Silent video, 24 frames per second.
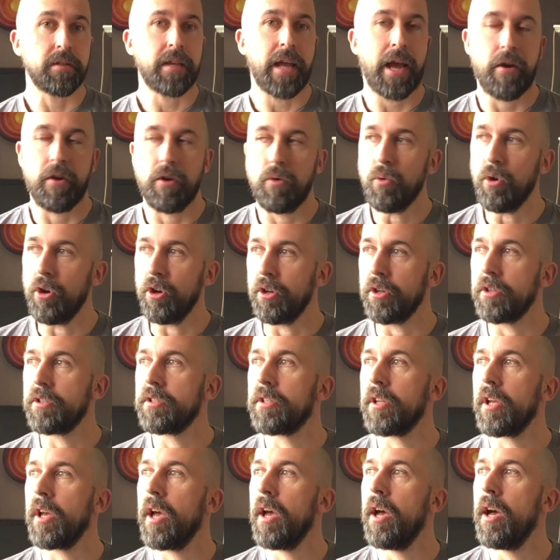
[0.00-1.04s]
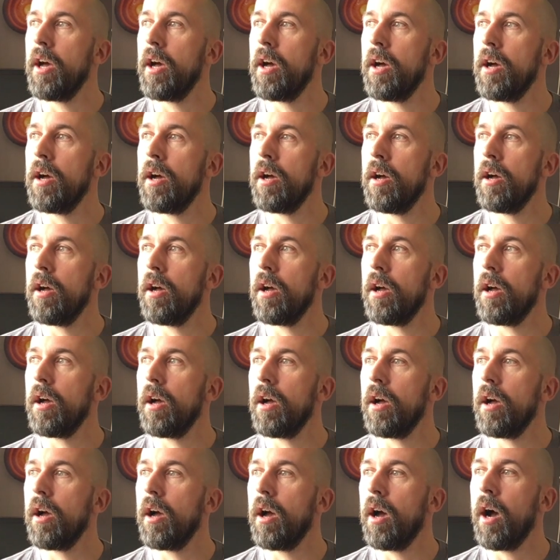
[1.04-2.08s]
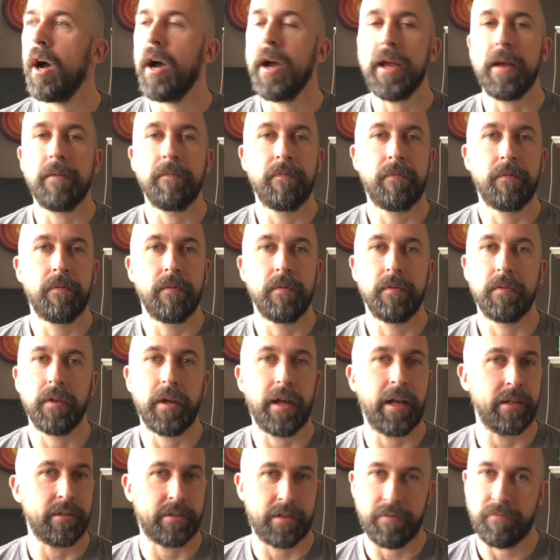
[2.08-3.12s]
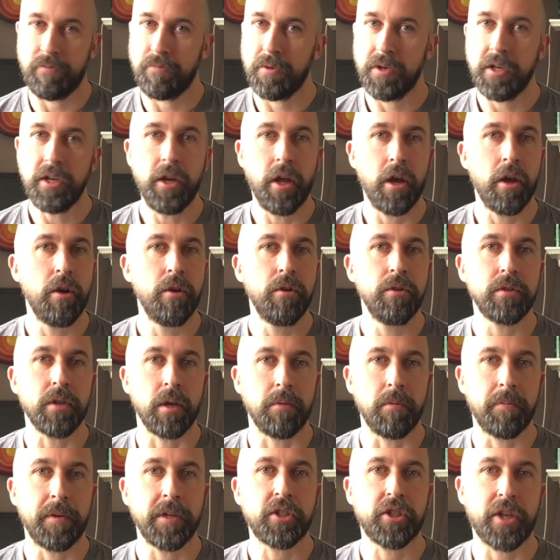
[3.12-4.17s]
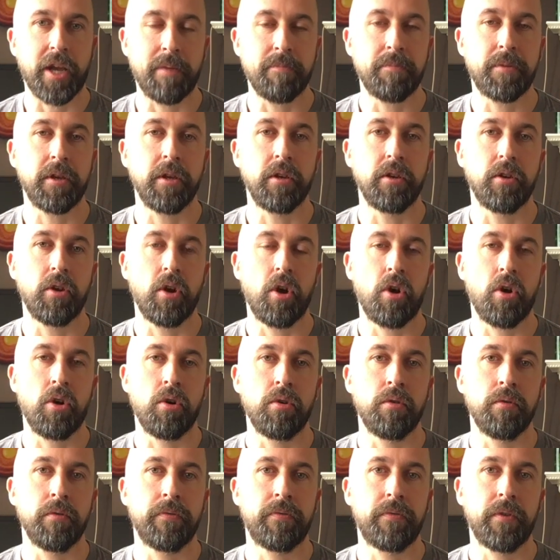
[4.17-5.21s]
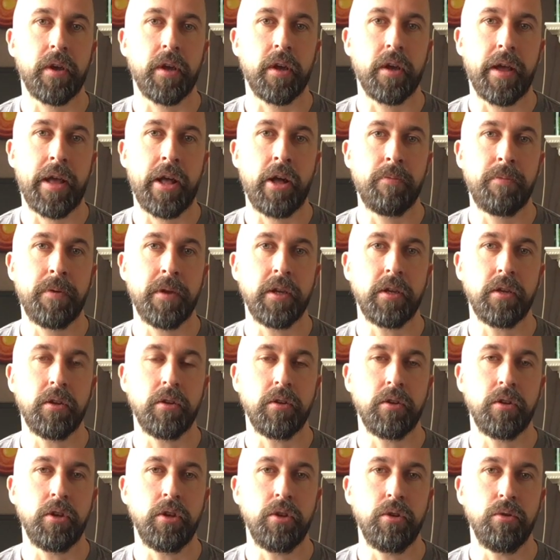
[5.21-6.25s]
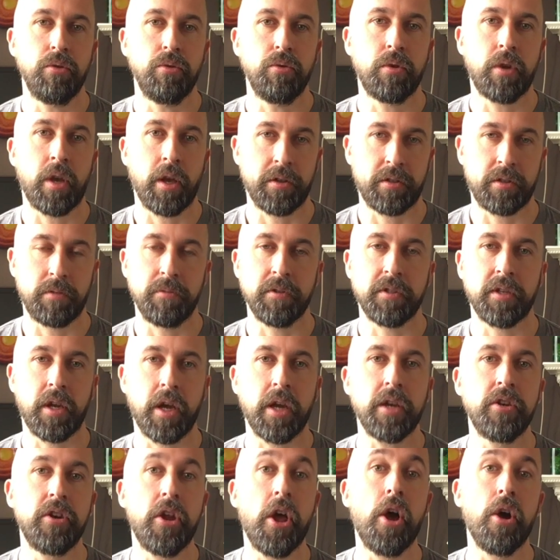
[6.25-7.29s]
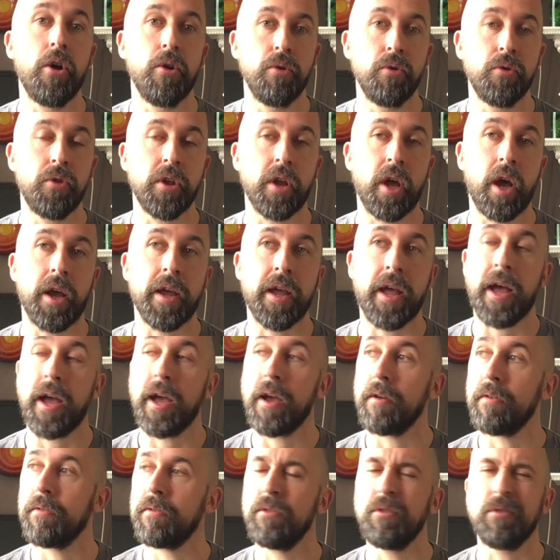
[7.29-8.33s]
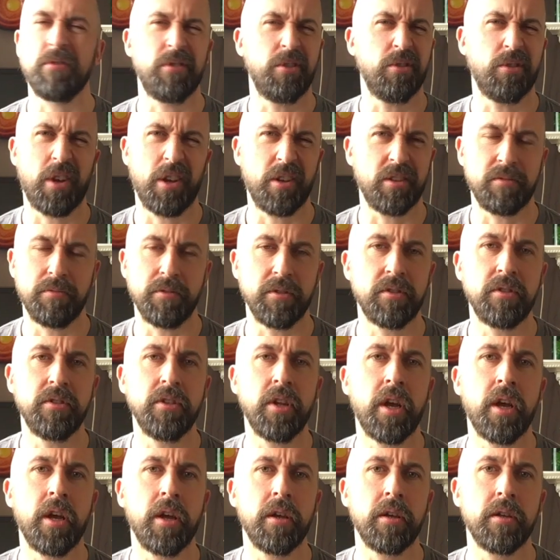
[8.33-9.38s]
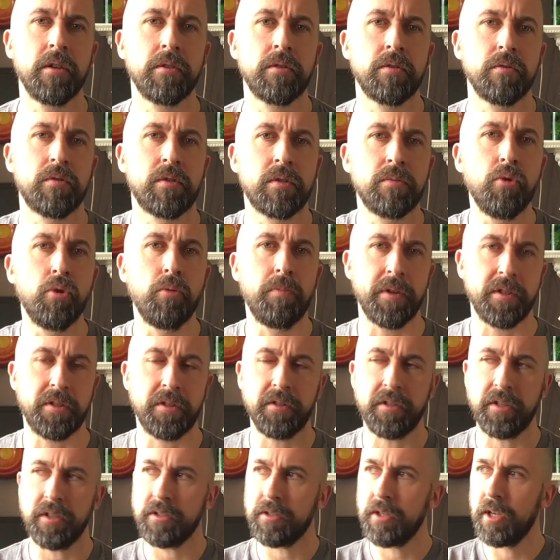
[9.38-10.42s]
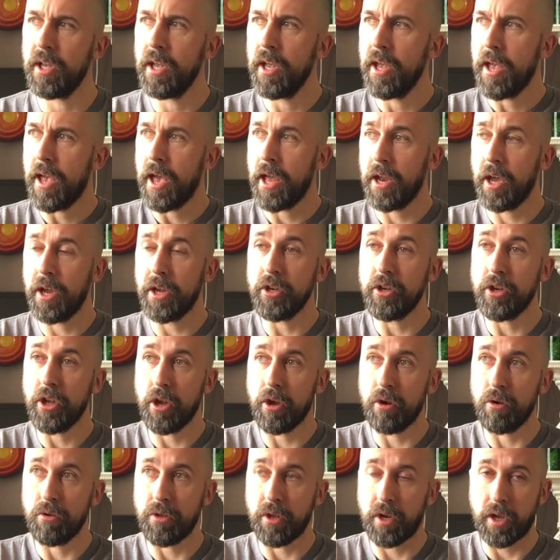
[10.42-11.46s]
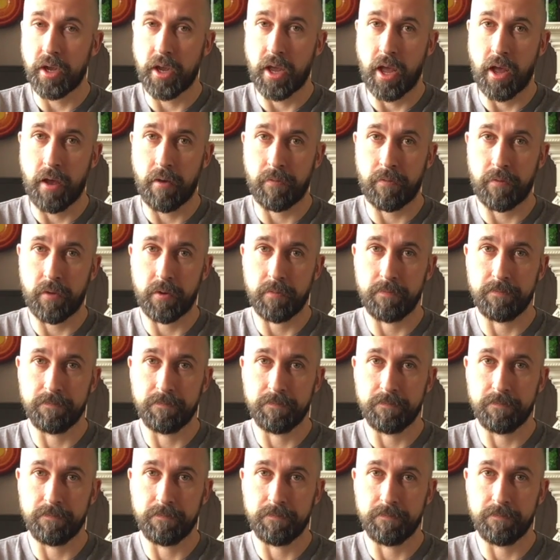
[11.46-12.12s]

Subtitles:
is how it works. I am, as everybody knows, I'm a big champion of helping new customers, and I know that I have, not new customers, small businesses, and I know that I have